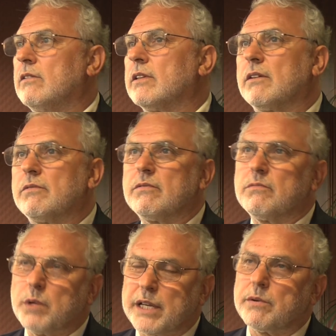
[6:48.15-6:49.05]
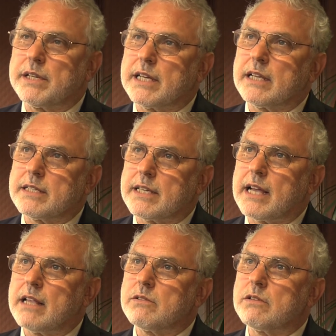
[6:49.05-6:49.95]
Although weak retail
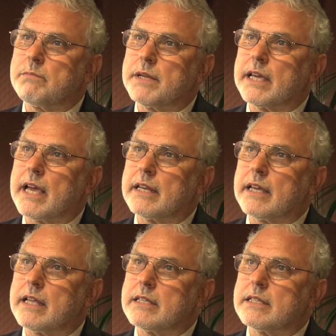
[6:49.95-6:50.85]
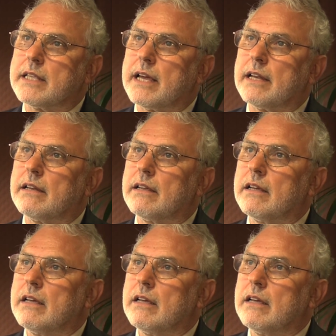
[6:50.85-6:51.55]
sales will mitigate against that.